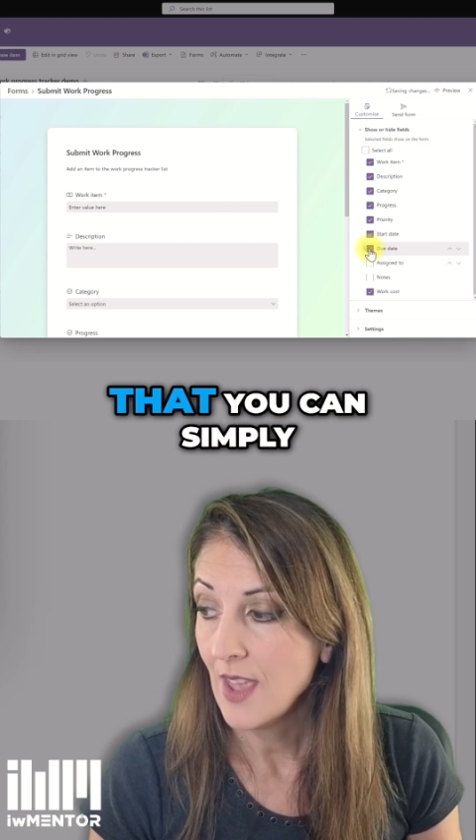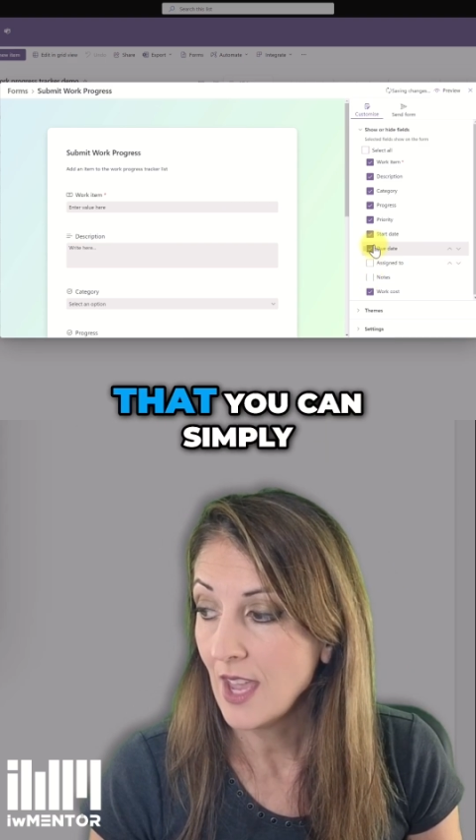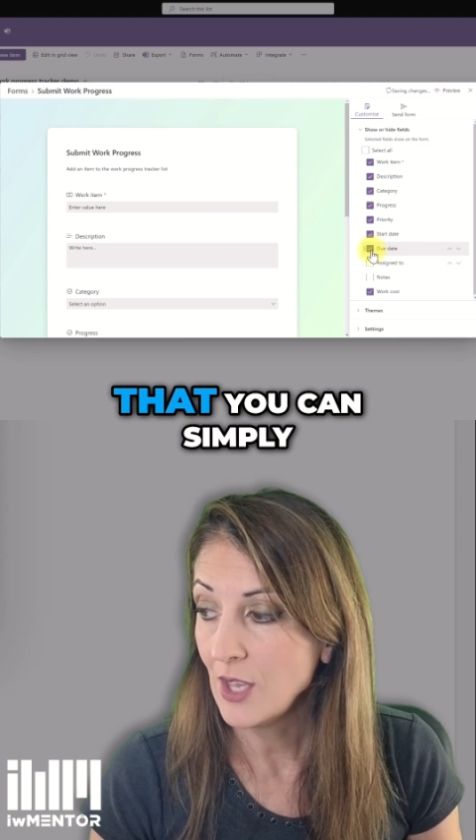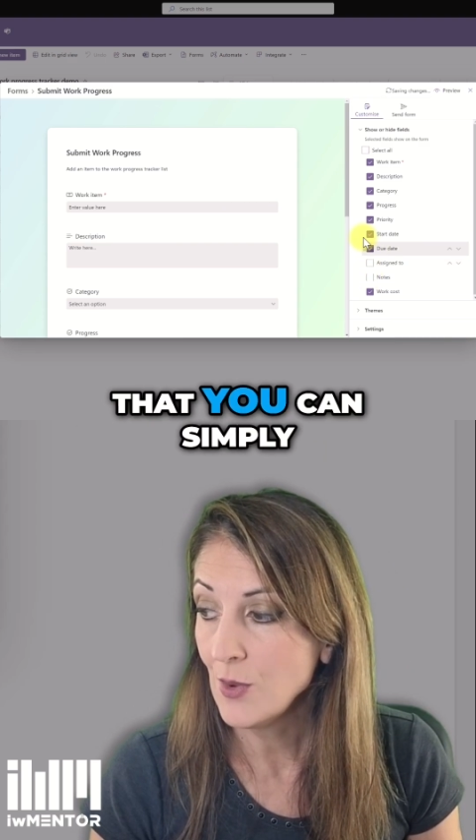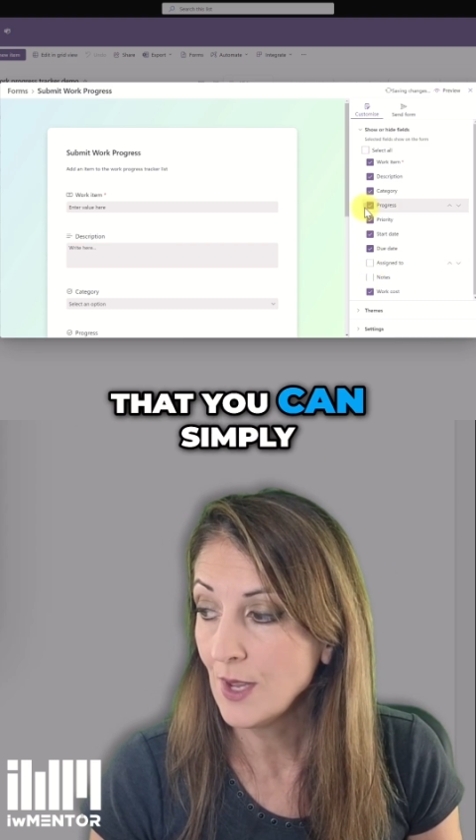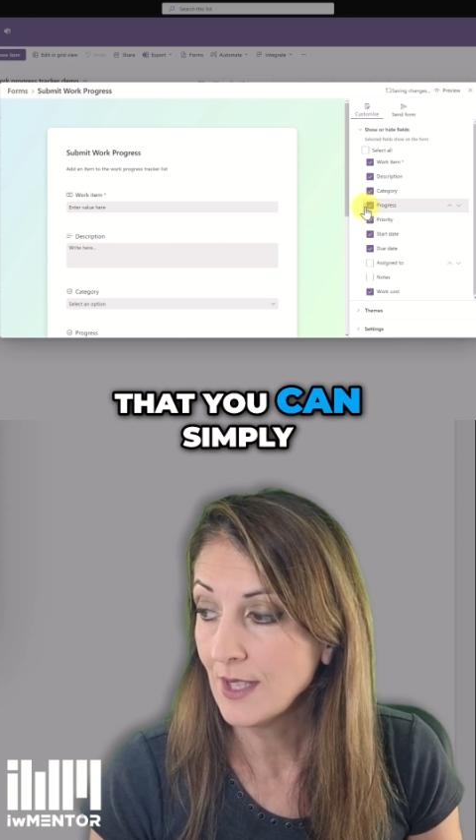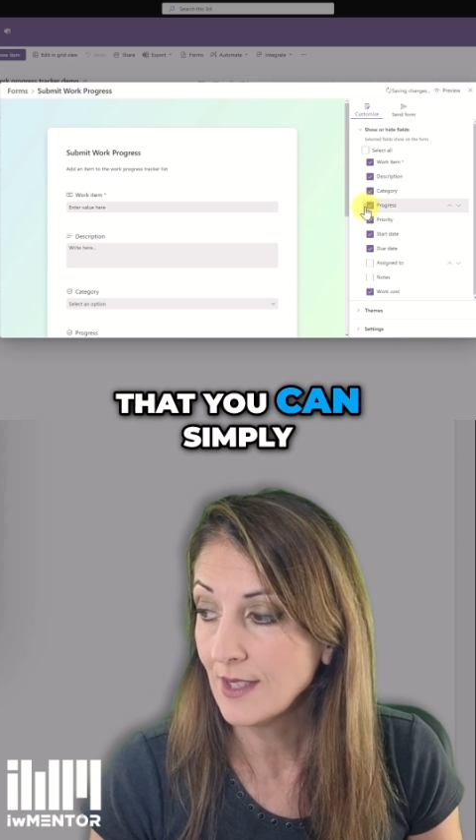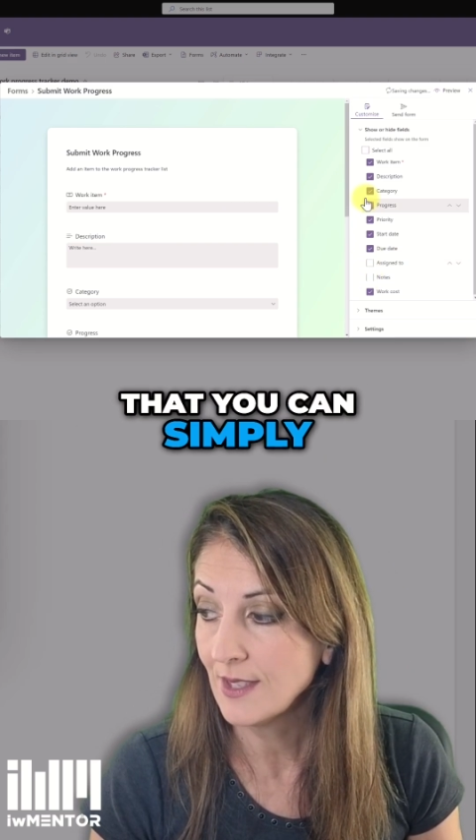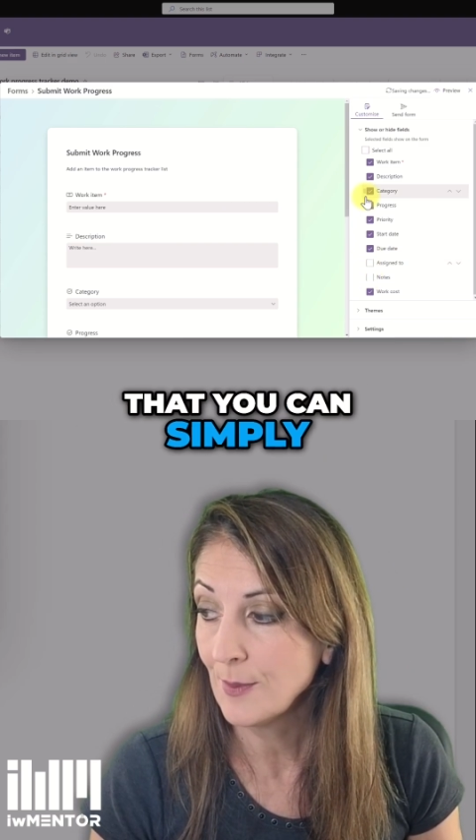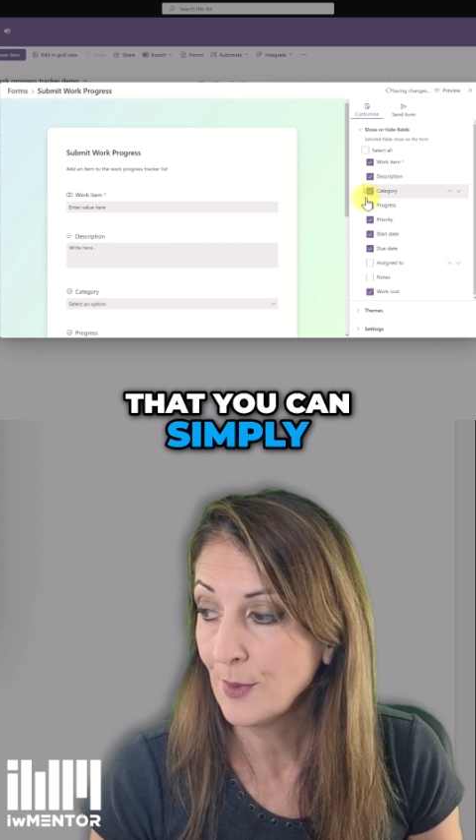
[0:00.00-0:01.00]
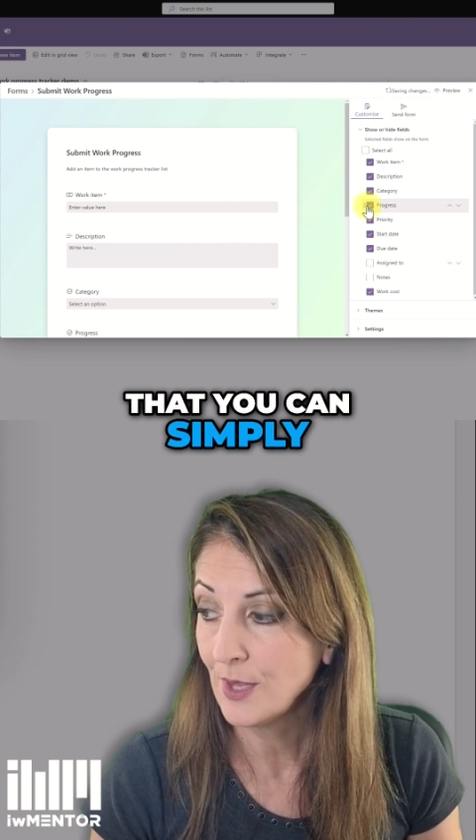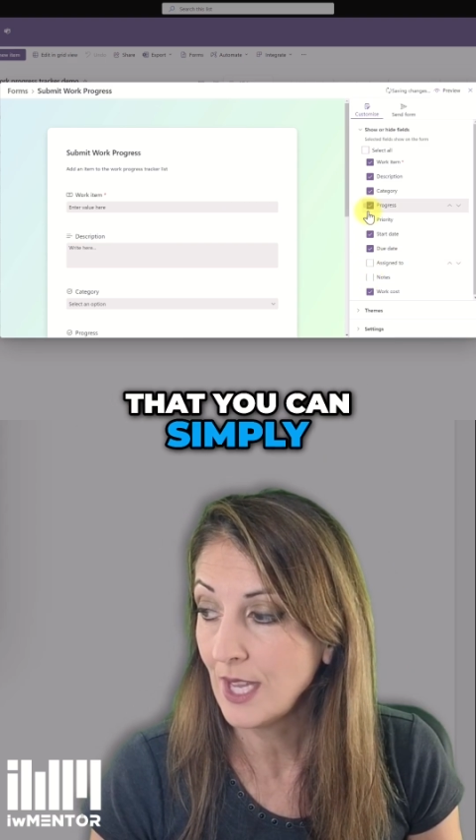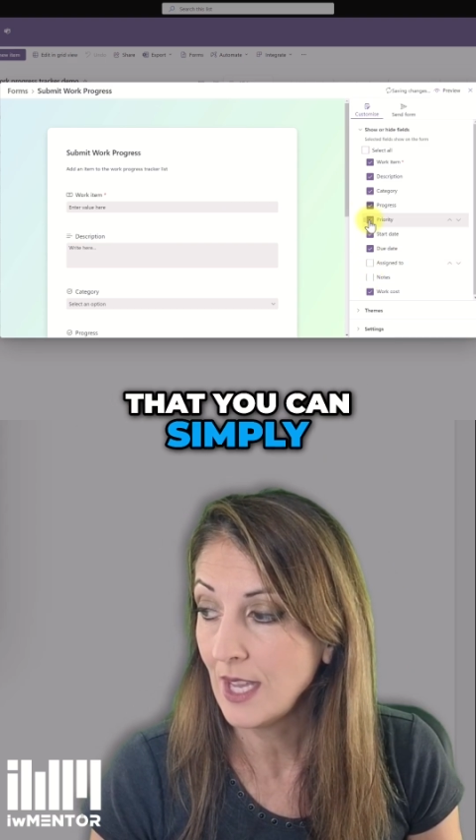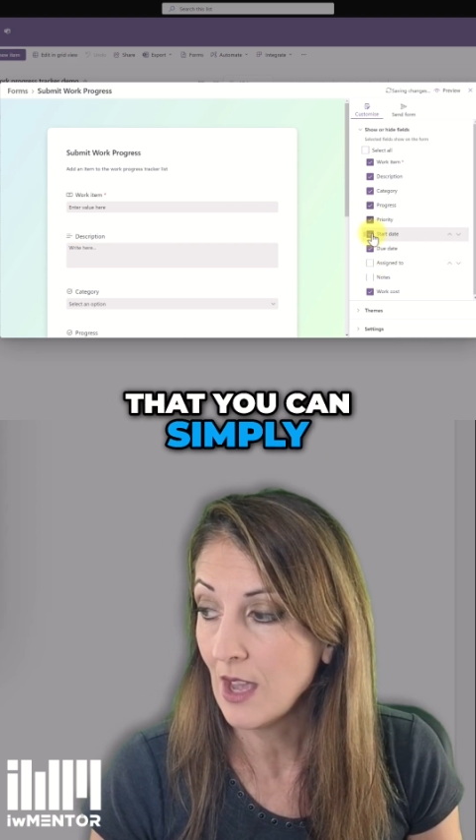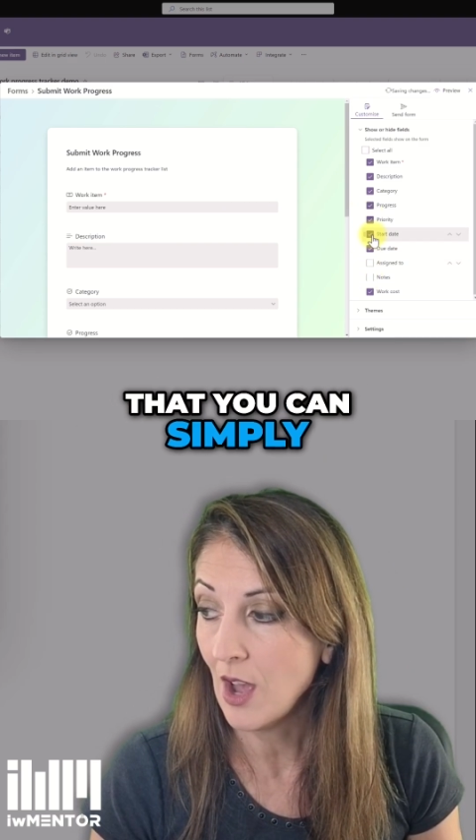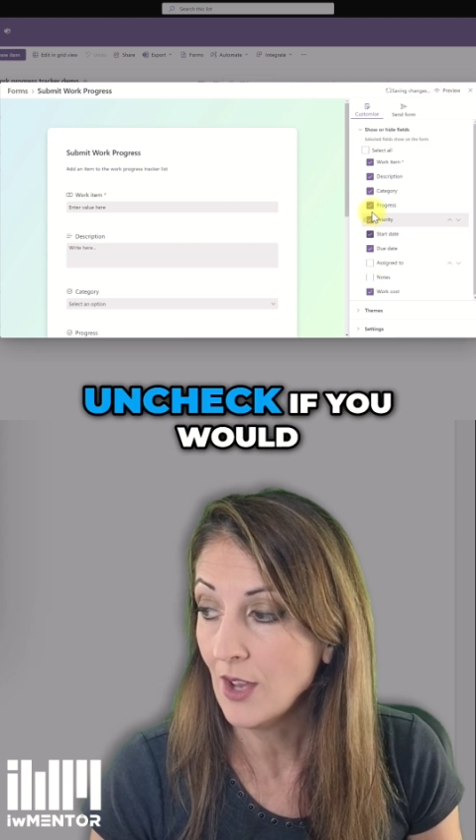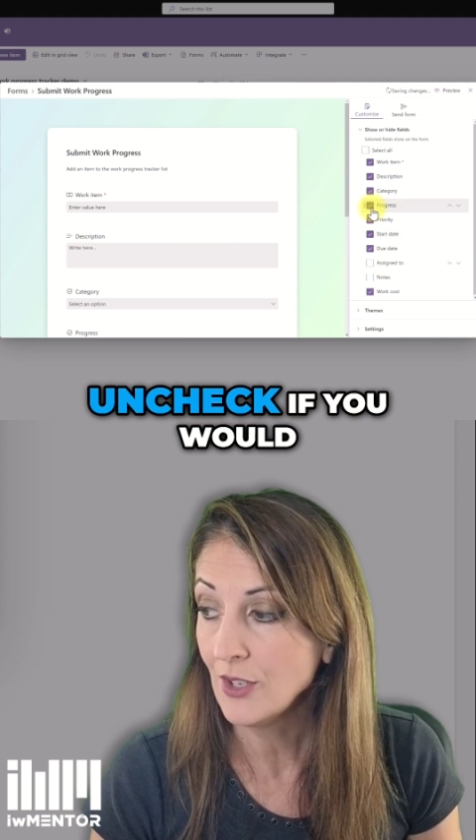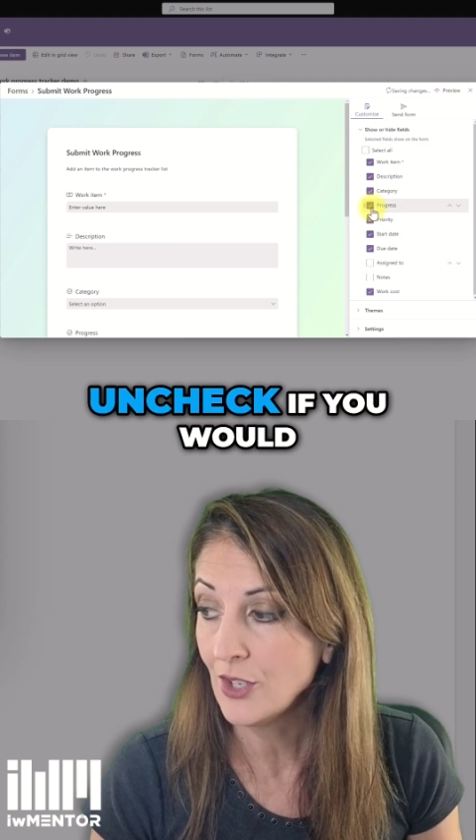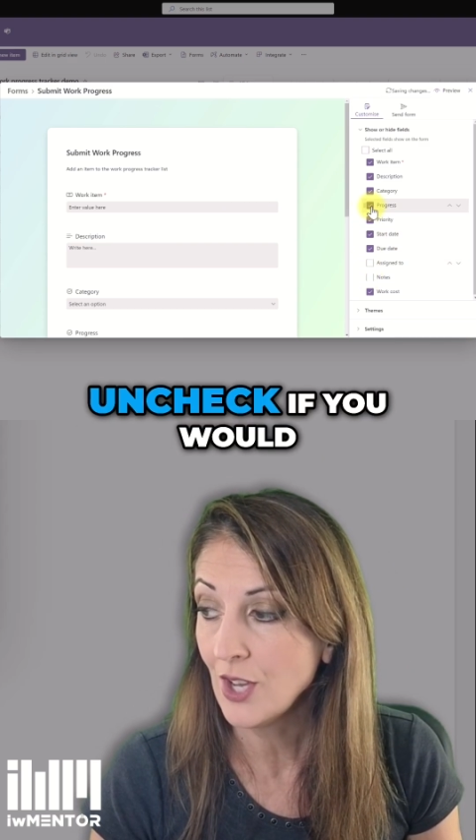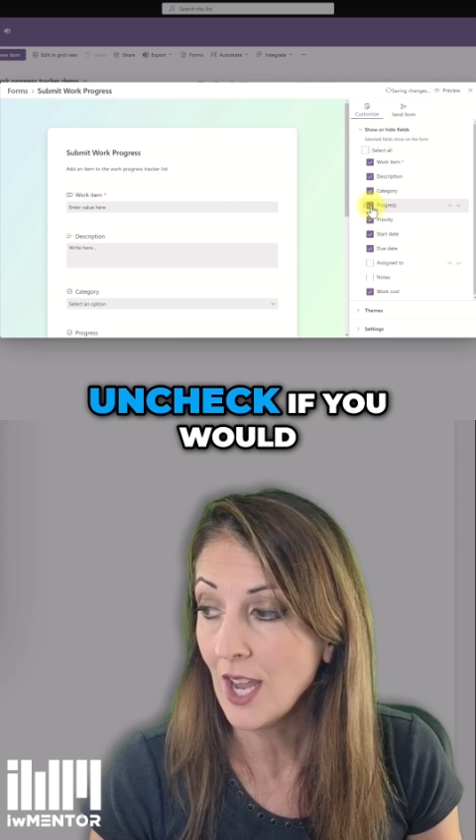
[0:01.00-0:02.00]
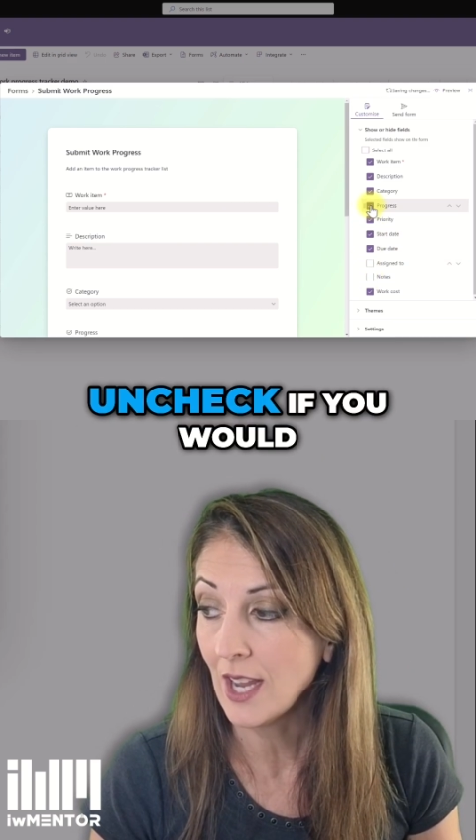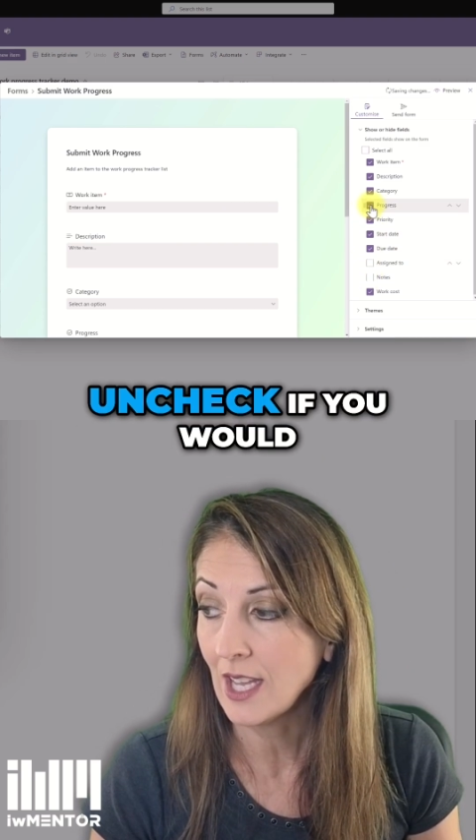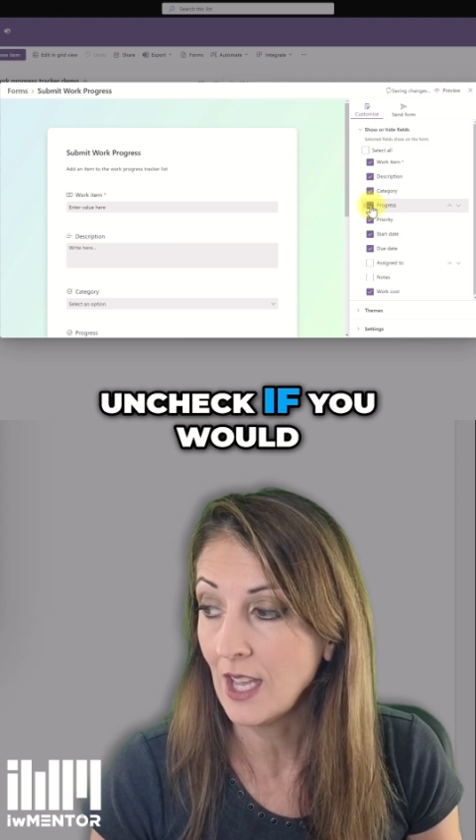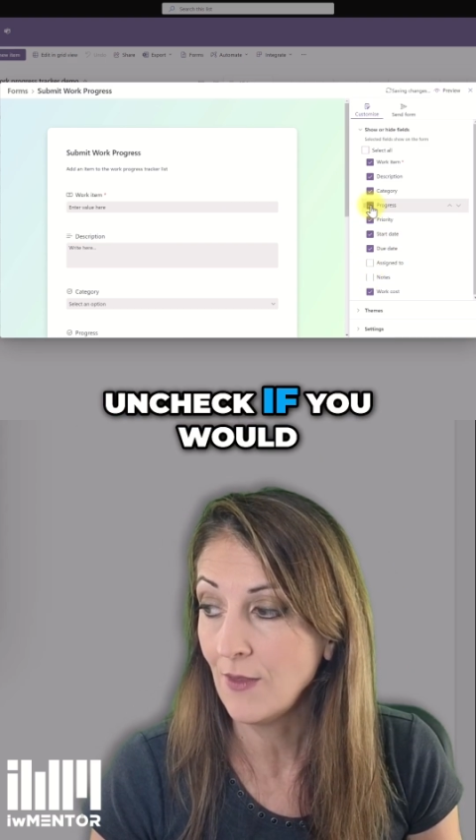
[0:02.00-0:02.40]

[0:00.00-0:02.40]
that you can simply uncheck